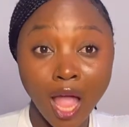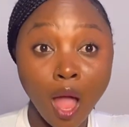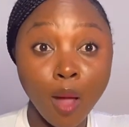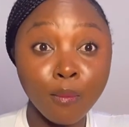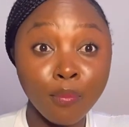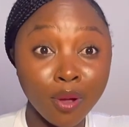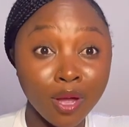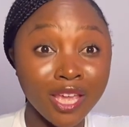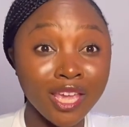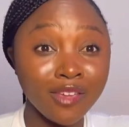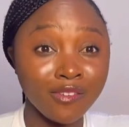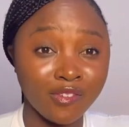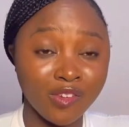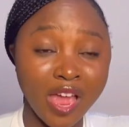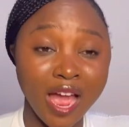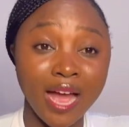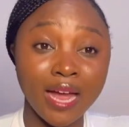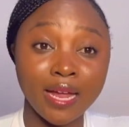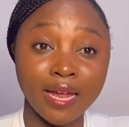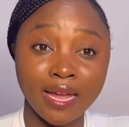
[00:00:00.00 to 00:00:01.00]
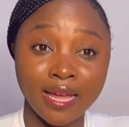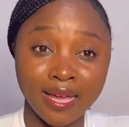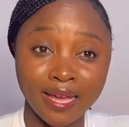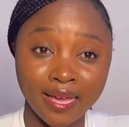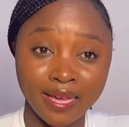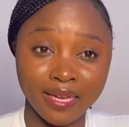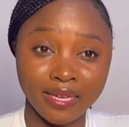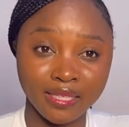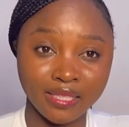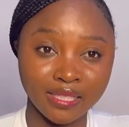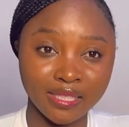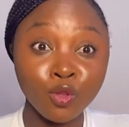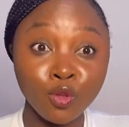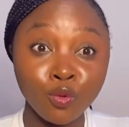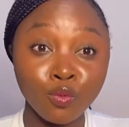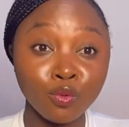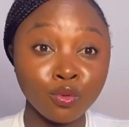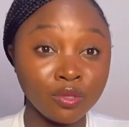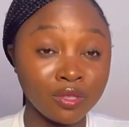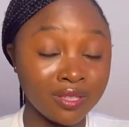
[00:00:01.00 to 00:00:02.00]
But if you are kind,
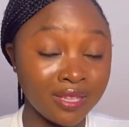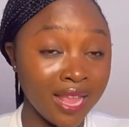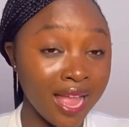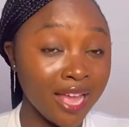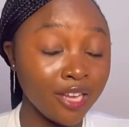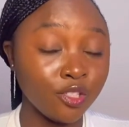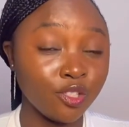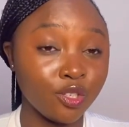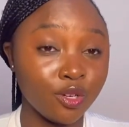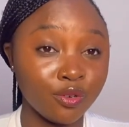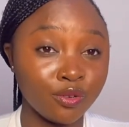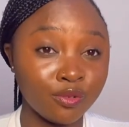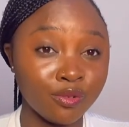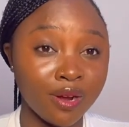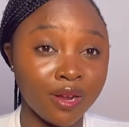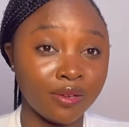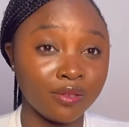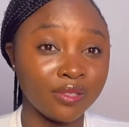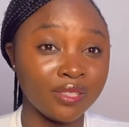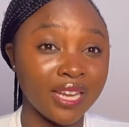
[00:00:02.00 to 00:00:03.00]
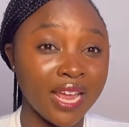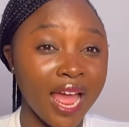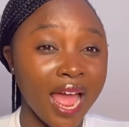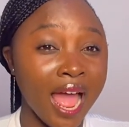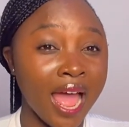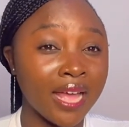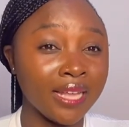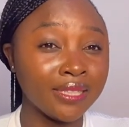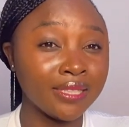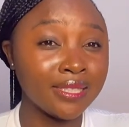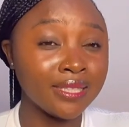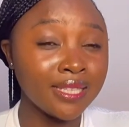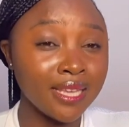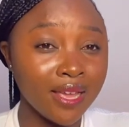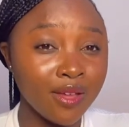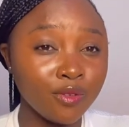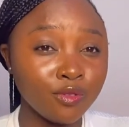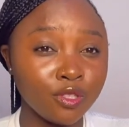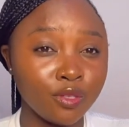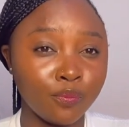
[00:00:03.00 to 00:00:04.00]
you will stand your ground and
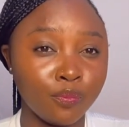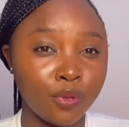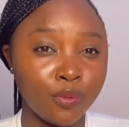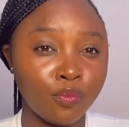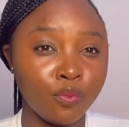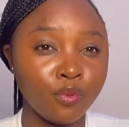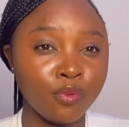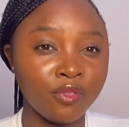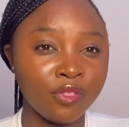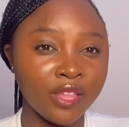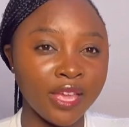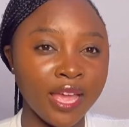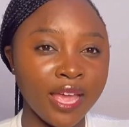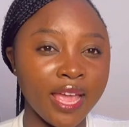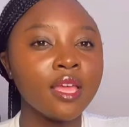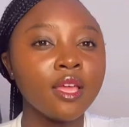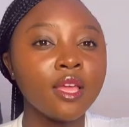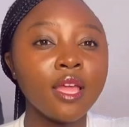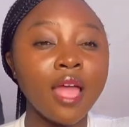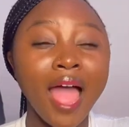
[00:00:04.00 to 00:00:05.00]
tell the people there,